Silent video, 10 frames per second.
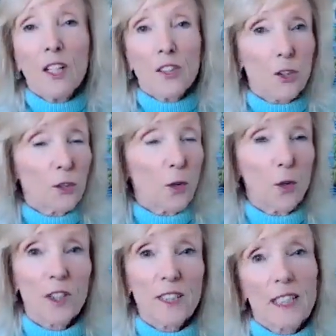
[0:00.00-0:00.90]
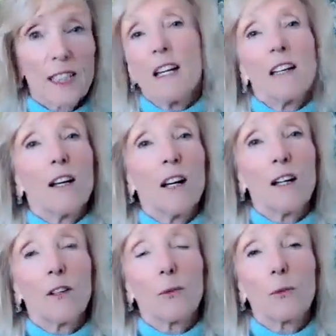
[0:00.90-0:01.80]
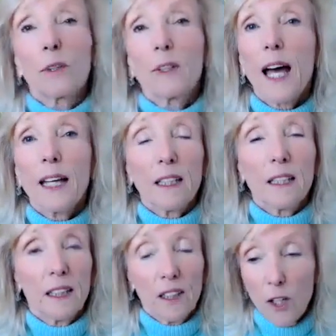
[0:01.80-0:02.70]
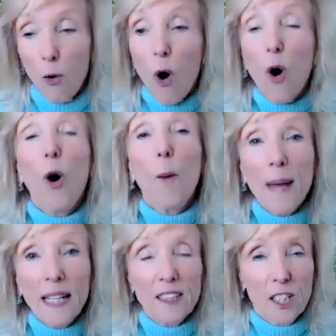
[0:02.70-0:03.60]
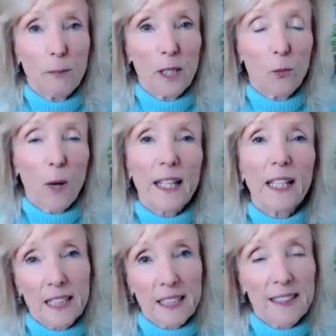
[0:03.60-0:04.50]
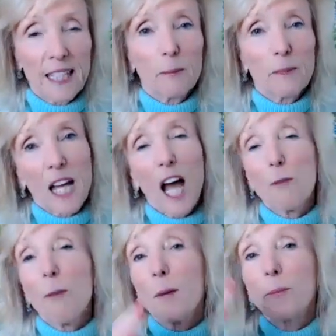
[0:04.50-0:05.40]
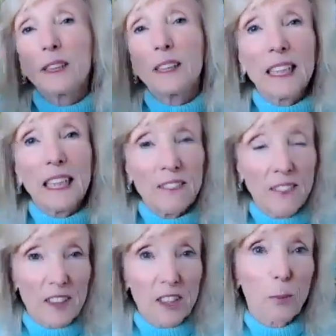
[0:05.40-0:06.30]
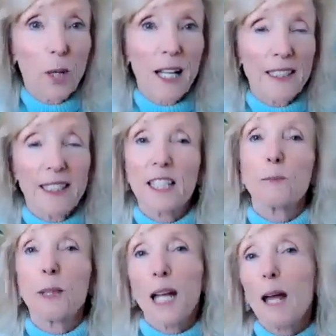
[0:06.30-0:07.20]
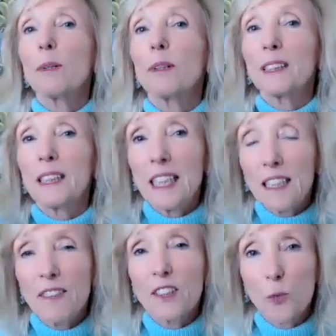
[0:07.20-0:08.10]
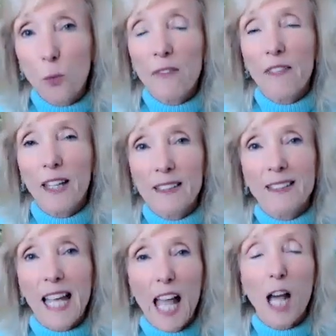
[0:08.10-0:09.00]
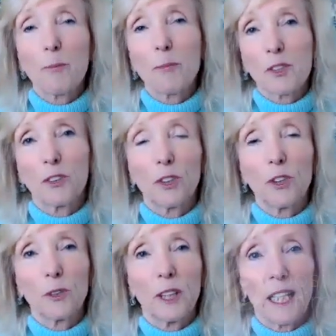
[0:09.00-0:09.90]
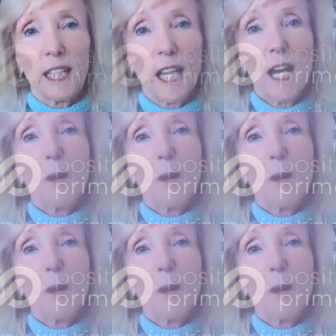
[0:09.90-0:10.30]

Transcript: so of course we're not you know all meant to be awake at the same time i believe it's a process but i believe it's one that is absolutely